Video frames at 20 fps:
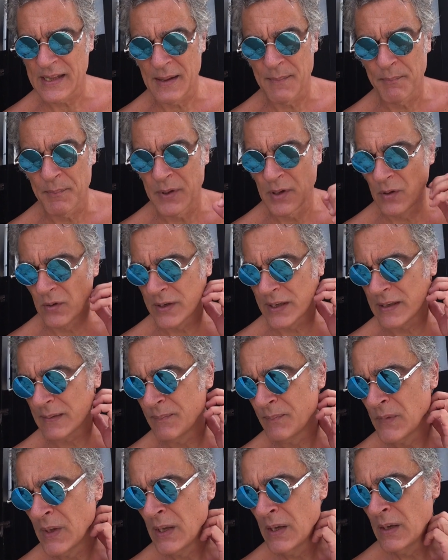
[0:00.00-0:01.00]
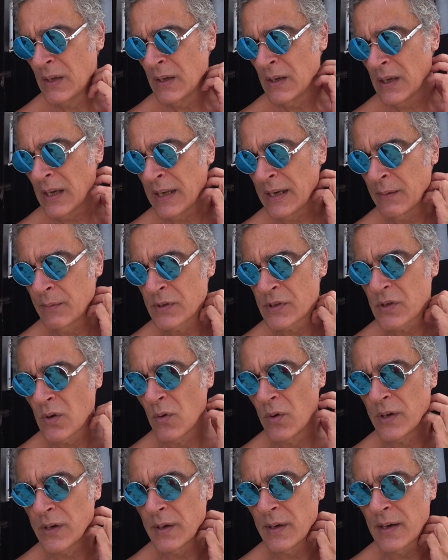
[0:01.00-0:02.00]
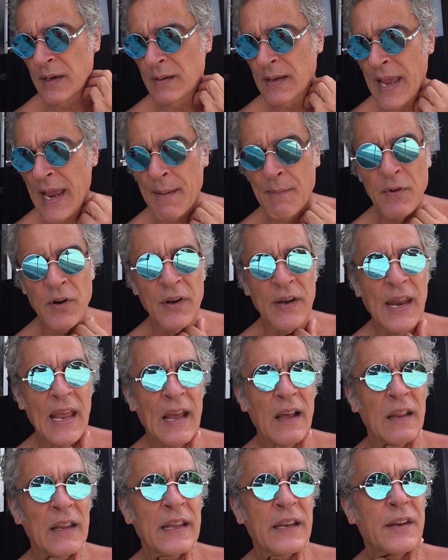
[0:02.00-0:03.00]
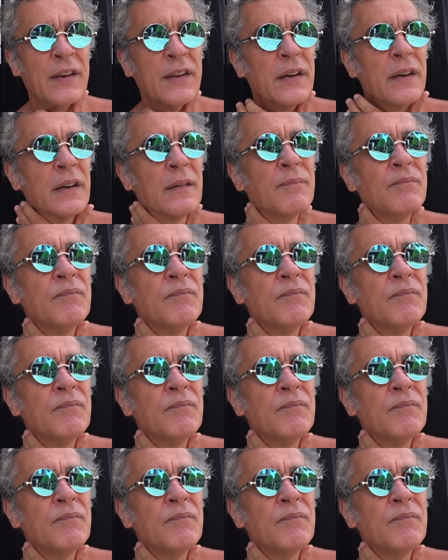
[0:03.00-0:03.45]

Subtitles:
them build it, and he was going to hammer a nail in to